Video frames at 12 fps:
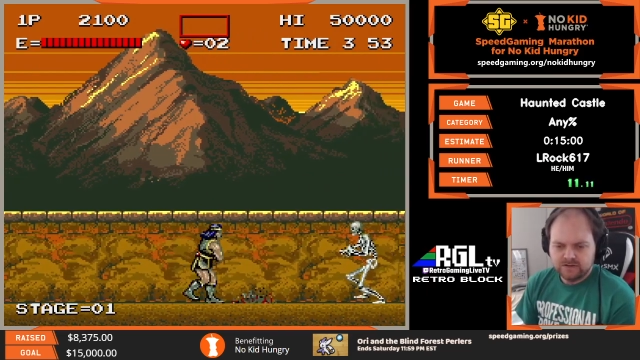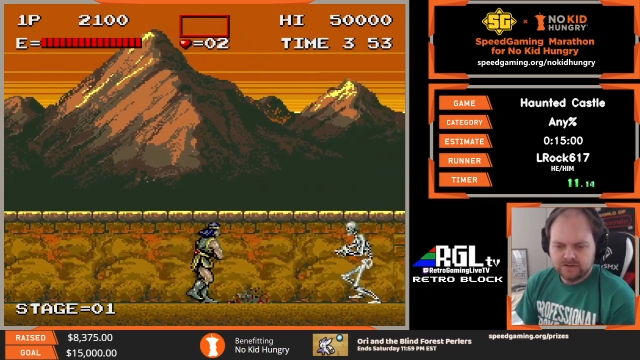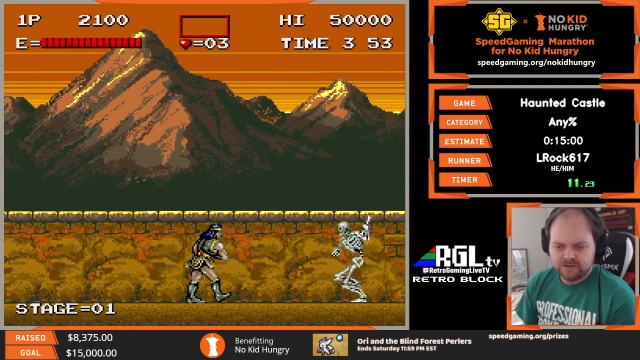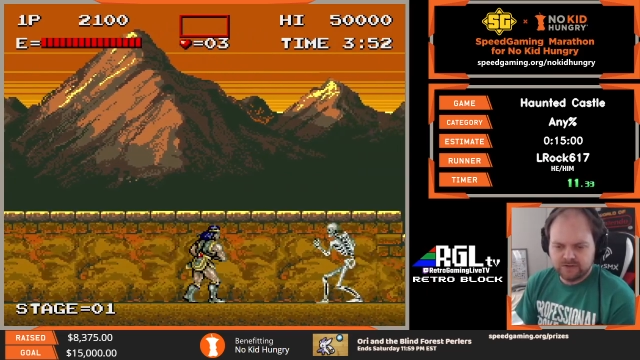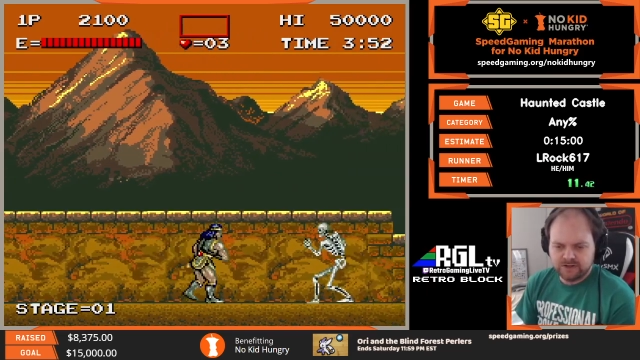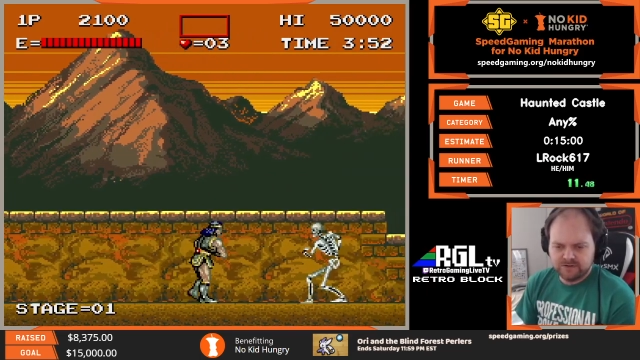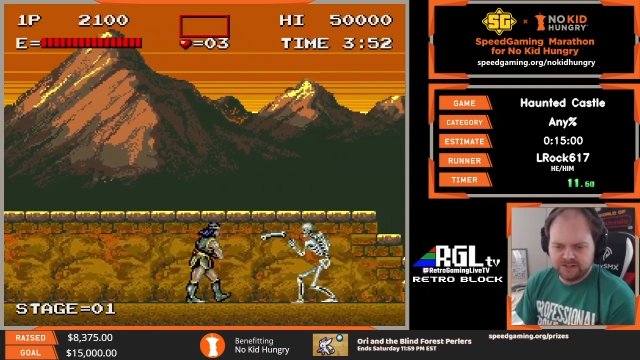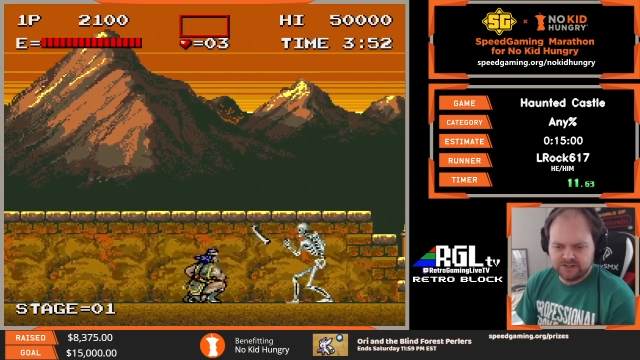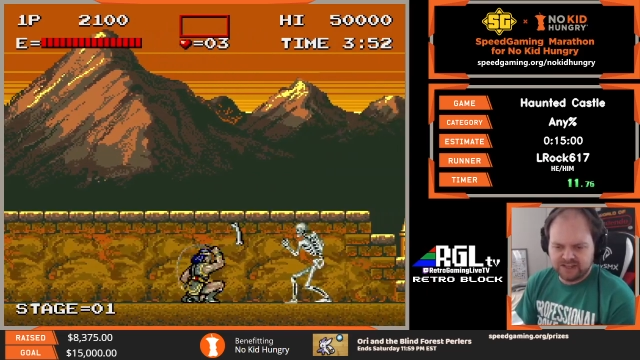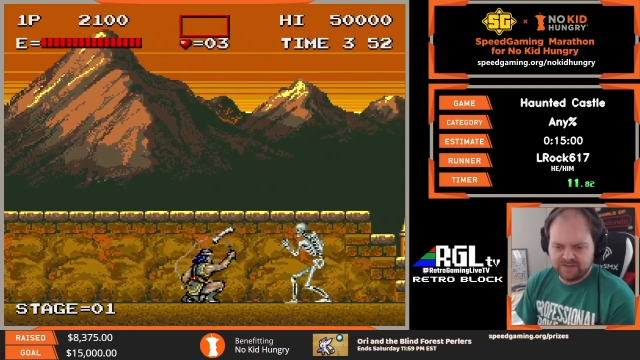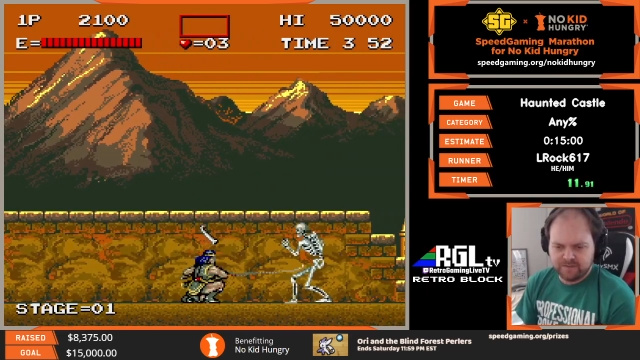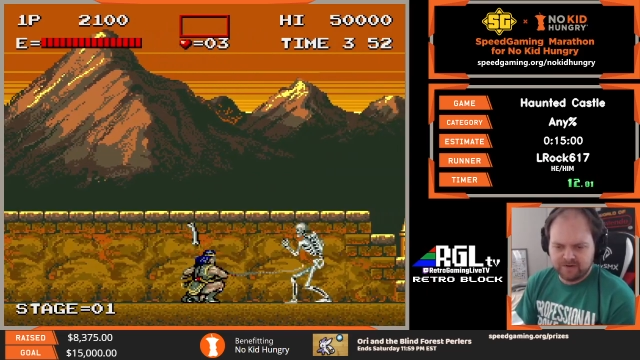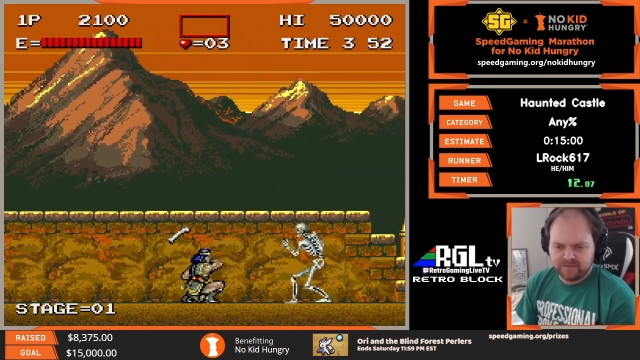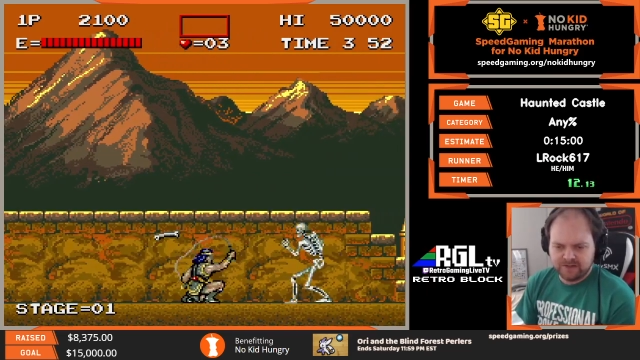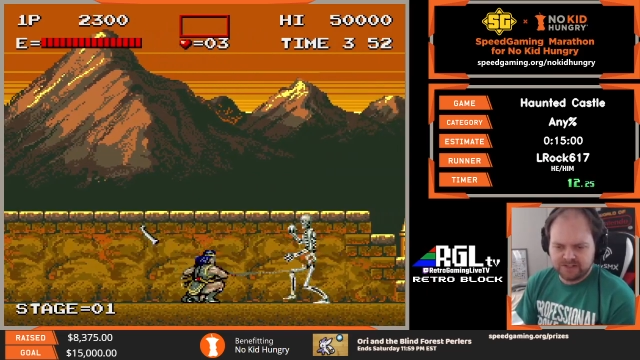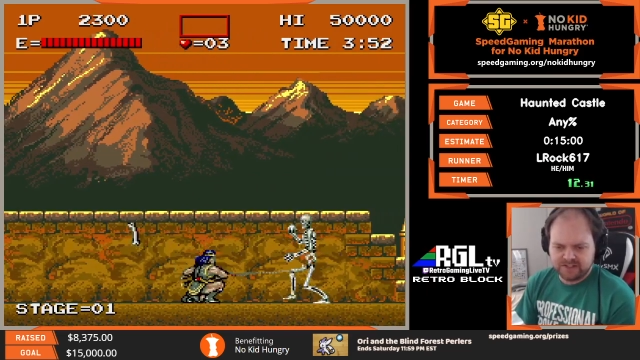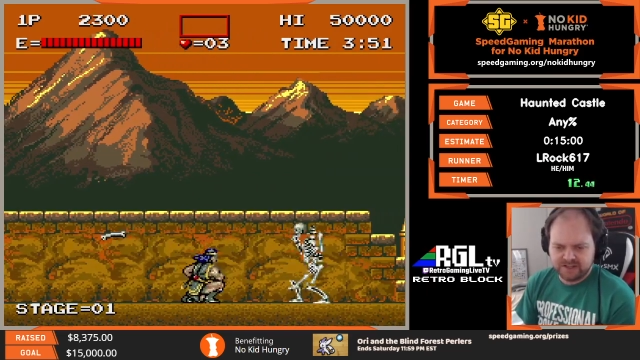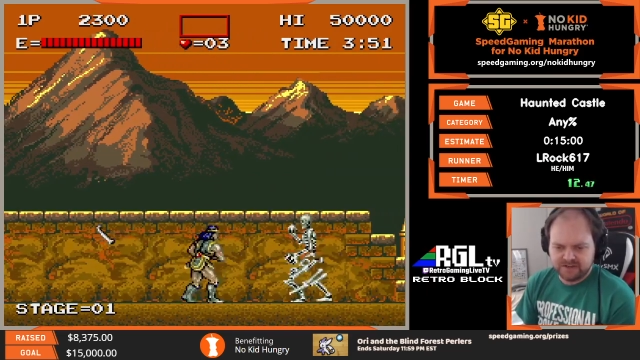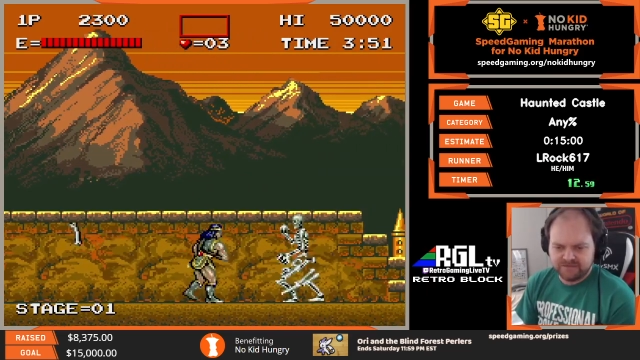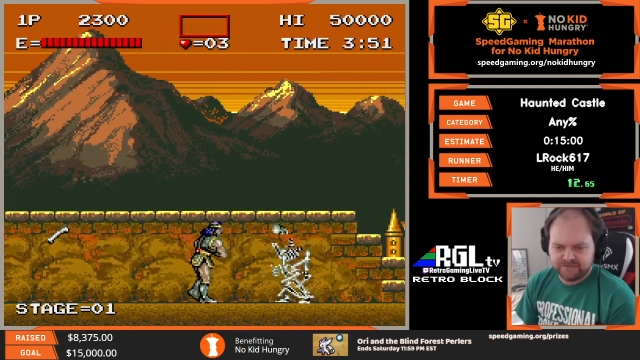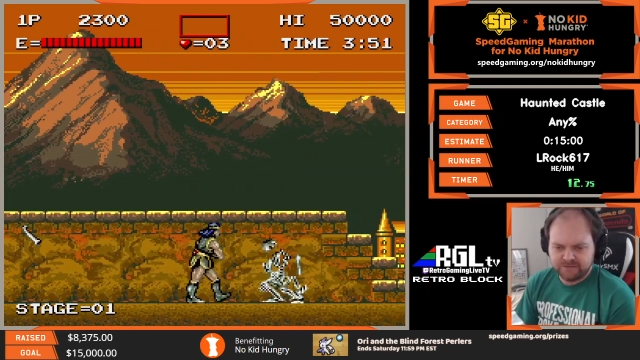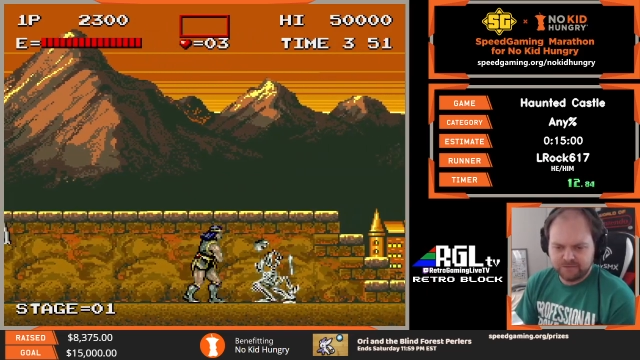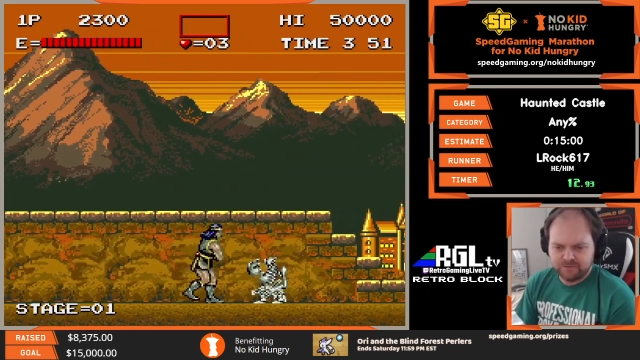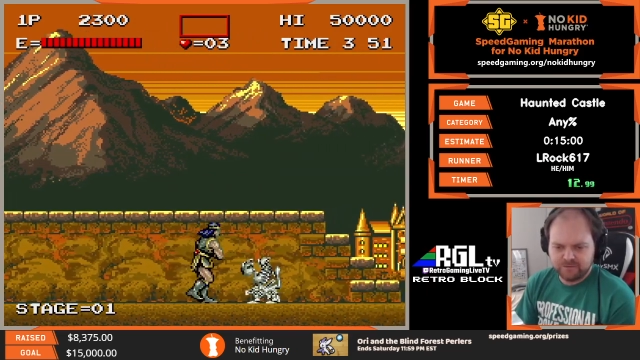So we're doing Simon Belmont
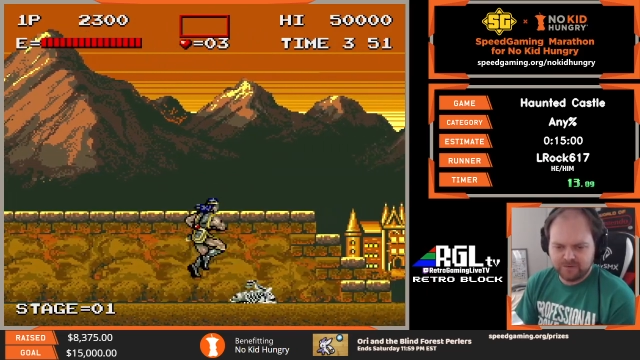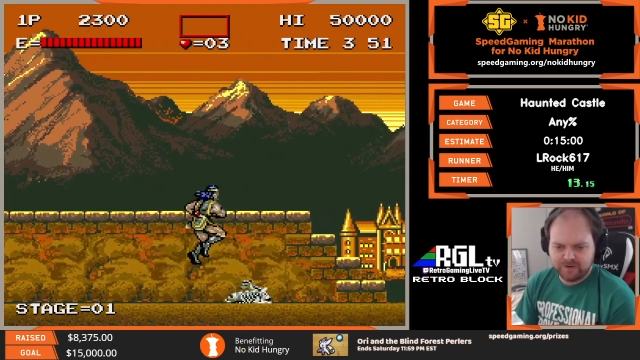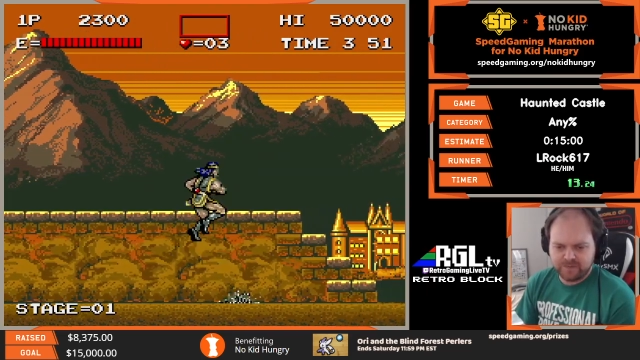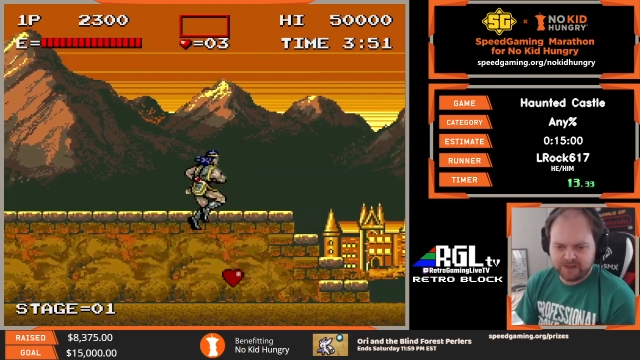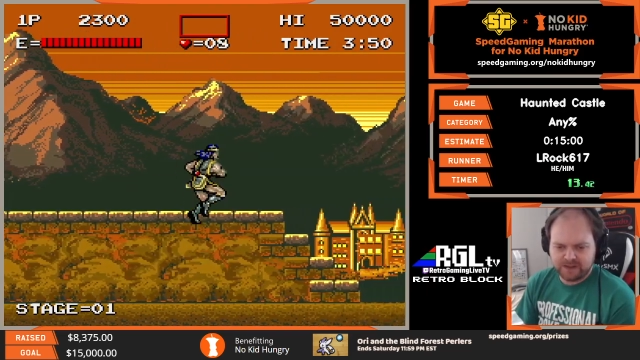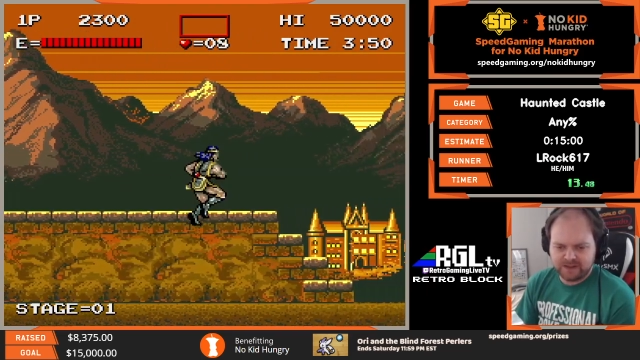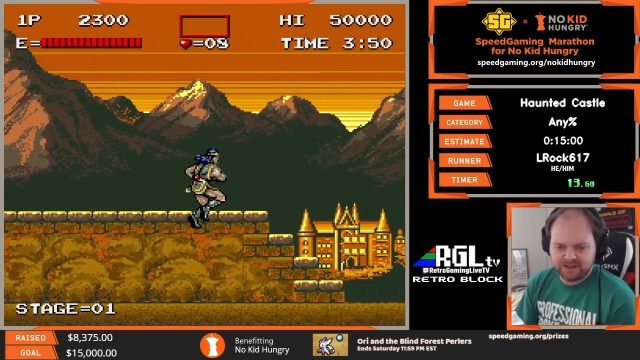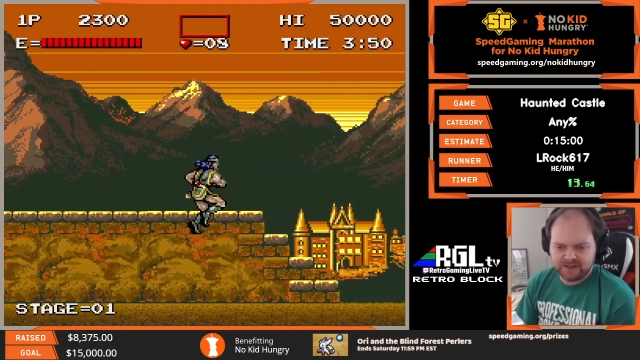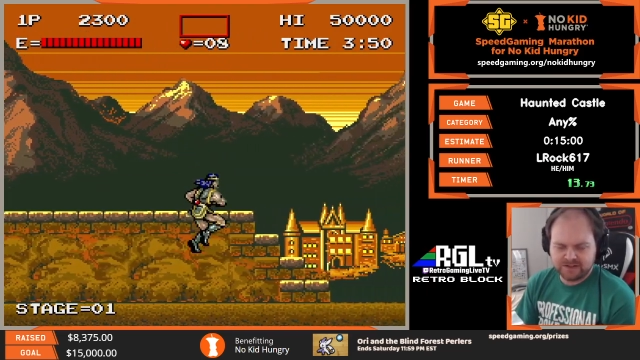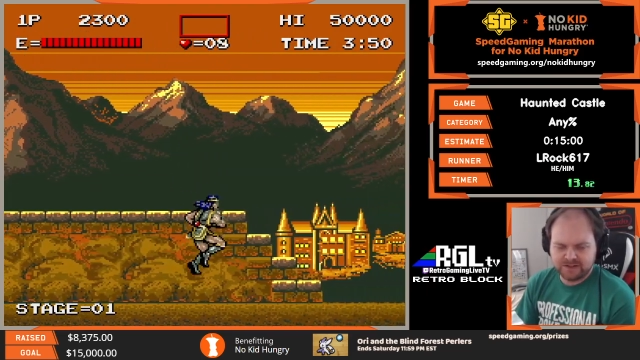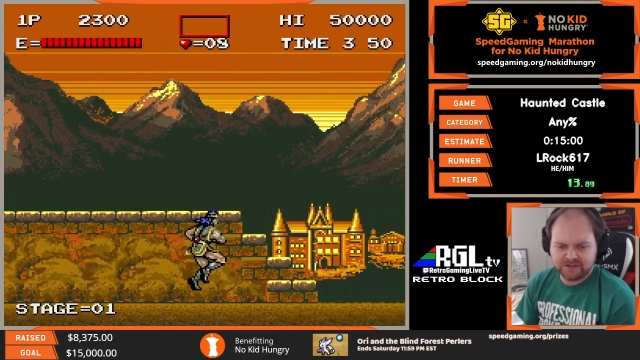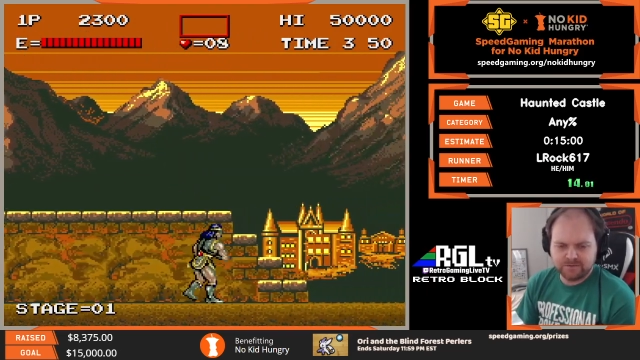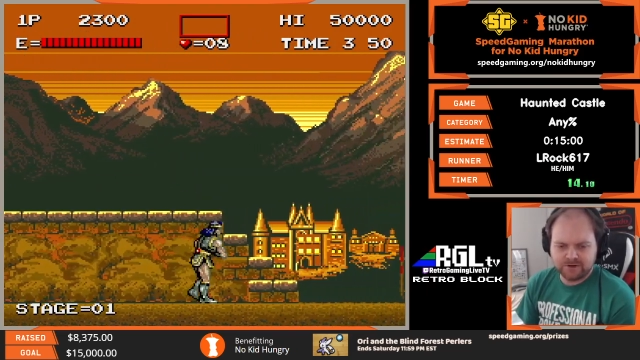stuff. We're whipping things.